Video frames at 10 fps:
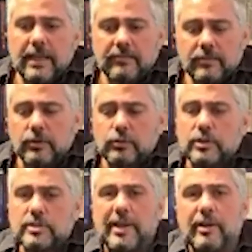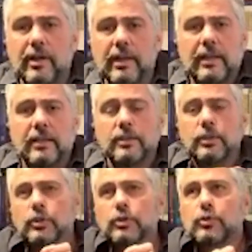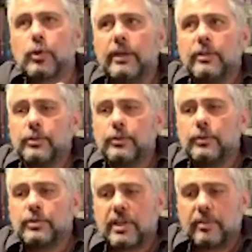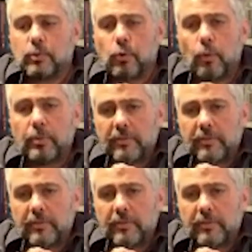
talked to us about trying to do some cooperative